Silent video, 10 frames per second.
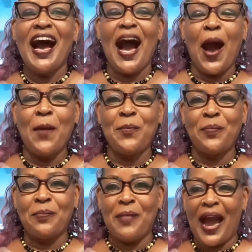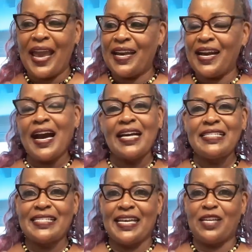My
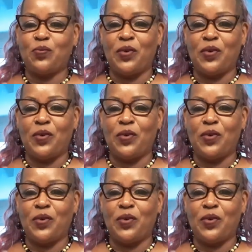content